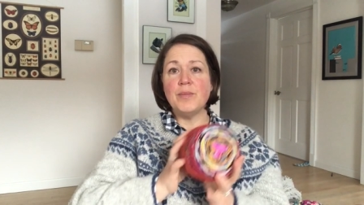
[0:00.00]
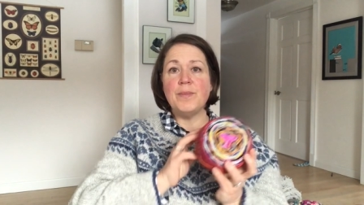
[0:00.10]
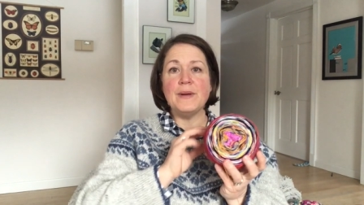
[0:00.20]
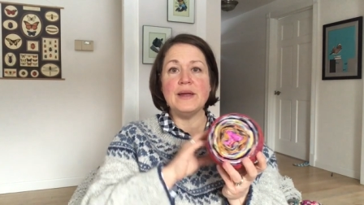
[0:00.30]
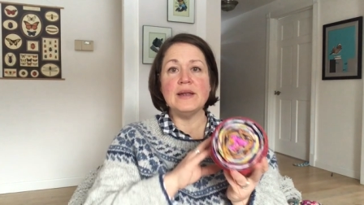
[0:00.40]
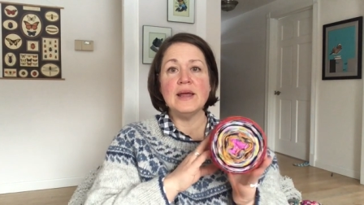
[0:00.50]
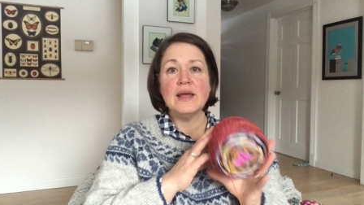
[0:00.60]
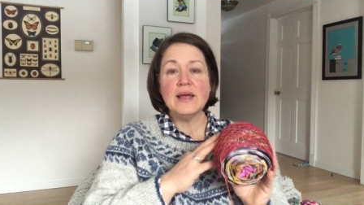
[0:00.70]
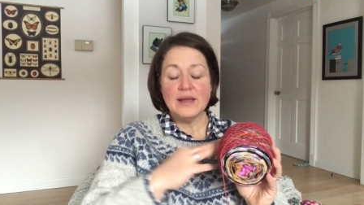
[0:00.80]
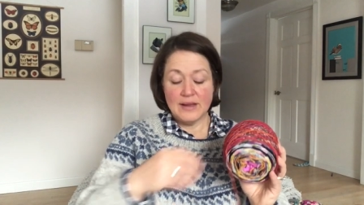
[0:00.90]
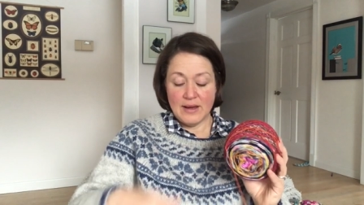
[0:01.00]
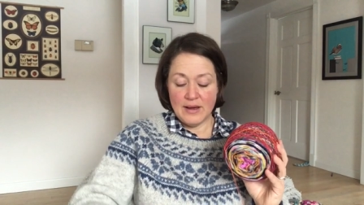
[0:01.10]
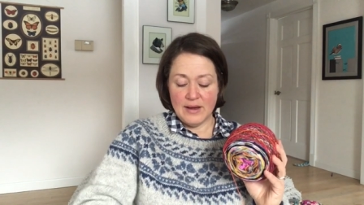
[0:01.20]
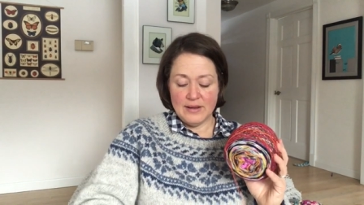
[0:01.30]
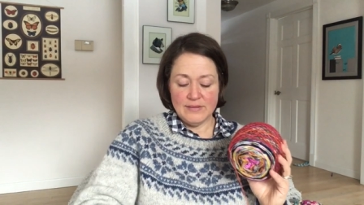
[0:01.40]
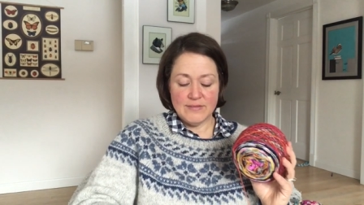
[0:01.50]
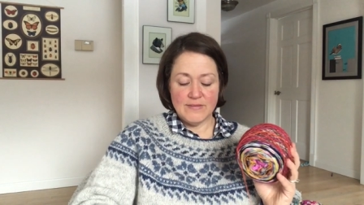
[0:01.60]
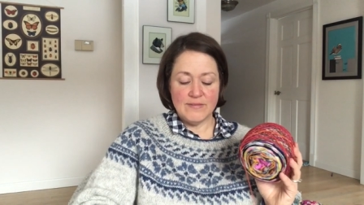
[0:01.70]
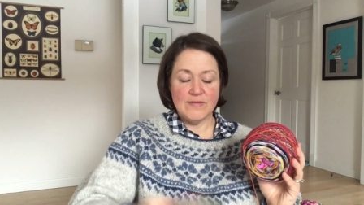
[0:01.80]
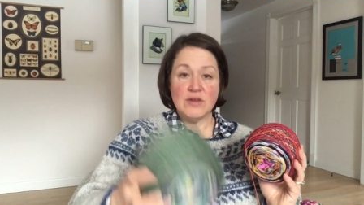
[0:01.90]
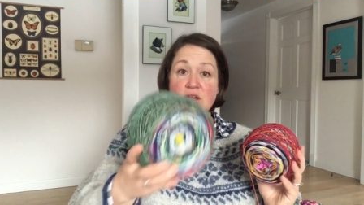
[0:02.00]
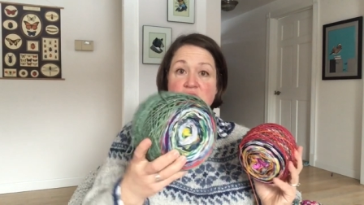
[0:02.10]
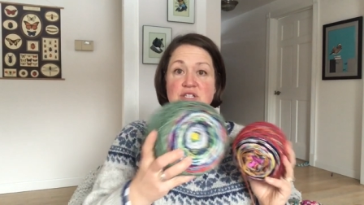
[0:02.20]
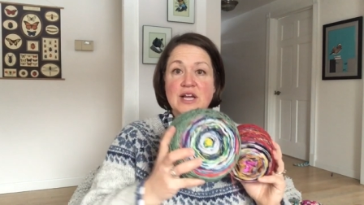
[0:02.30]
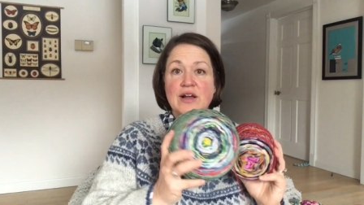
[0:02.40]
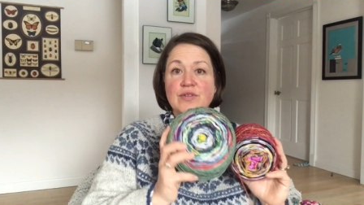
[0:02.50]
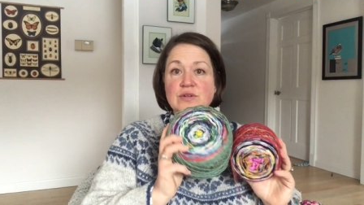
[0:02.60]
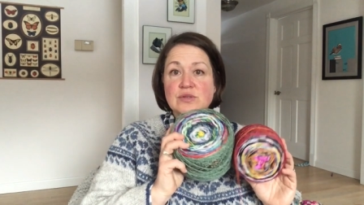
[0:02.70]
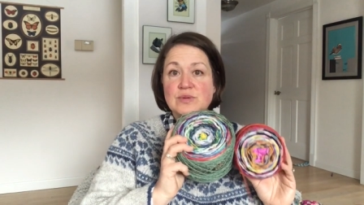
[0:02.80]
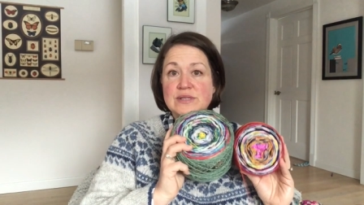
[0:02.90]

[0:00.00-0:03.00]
But you can check out those.